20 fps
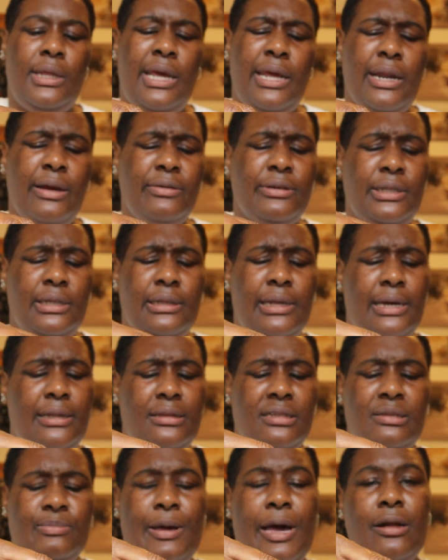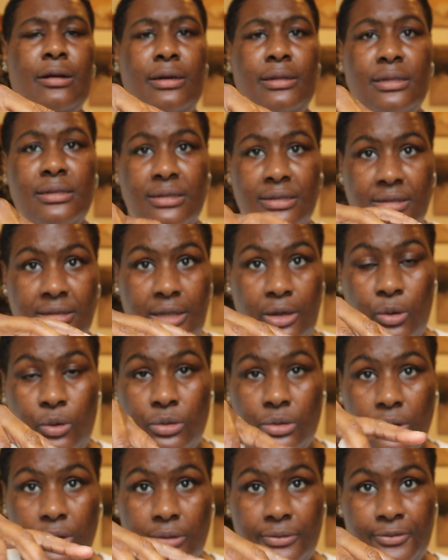And I really like this powder. And this is the
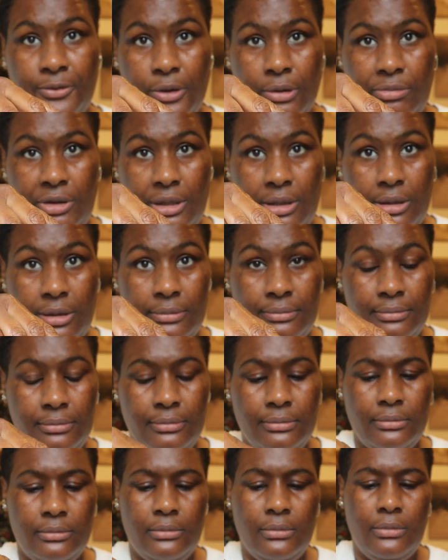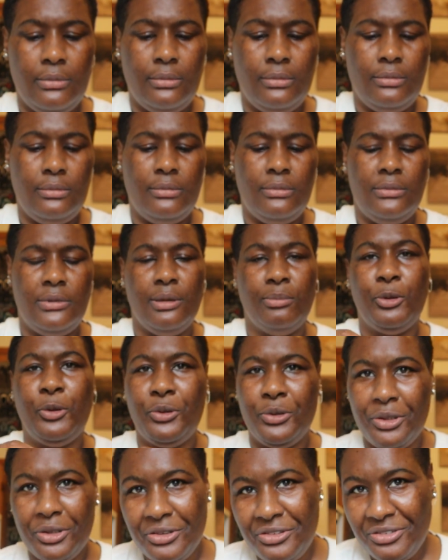older formula. So I'm going to
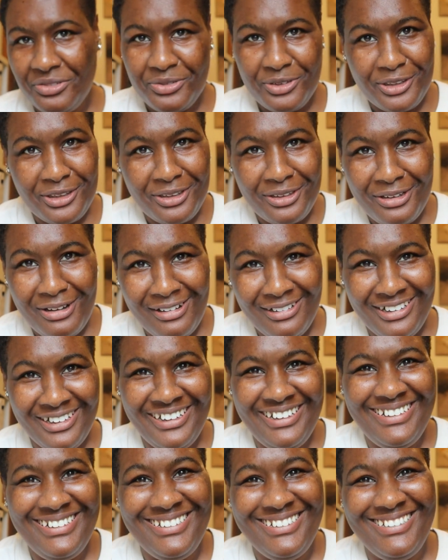hold on to it for a little longer.